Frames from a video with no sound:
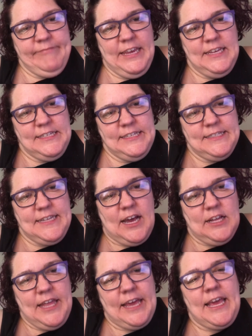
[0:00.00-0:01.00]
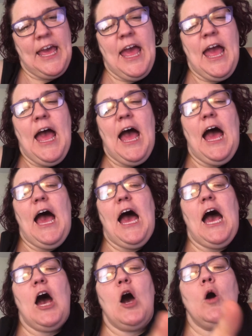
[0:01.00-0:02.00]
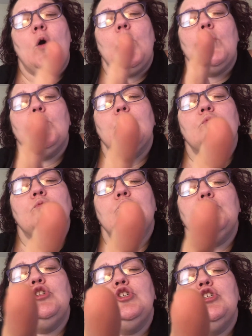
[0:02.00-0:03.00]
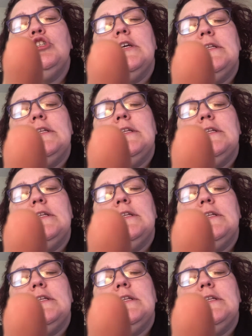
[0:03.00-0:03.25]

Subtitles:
ET style, like, ouch.